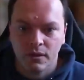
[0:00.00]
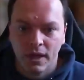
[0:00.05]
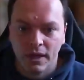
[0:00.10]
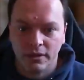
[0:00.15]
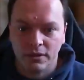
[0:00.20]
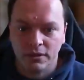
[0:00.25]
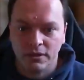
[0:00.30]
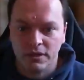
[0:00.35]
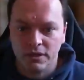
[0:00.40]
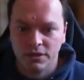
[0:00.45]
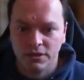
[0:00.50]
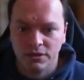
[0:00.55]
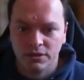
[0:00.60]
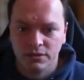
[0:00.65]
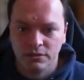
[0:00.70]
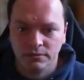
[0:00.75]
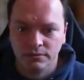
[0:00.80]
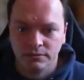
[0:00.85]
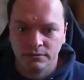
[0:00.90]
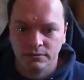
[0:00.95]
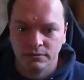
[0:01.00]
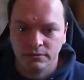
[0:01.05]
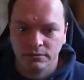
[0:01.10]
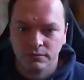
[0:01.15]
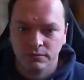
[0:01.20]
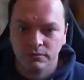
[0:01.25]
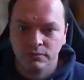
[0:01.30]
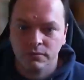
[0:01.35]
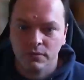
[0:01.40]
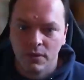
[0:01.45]
a conditional,
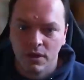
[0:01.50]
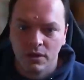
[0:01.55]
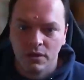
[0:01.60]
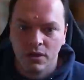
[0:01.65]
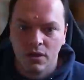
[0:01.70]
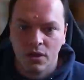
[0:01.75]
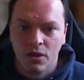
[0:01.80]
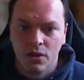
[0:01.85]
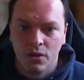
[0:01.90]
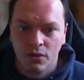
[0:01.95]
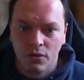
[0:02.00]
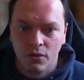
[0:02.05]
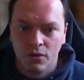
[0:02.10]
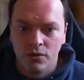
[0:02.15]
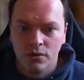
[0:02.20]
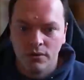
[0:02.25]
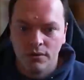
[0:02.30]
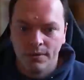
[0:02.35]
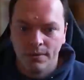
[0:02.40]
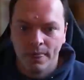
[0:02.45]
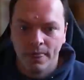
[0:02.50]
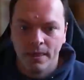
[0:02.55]
or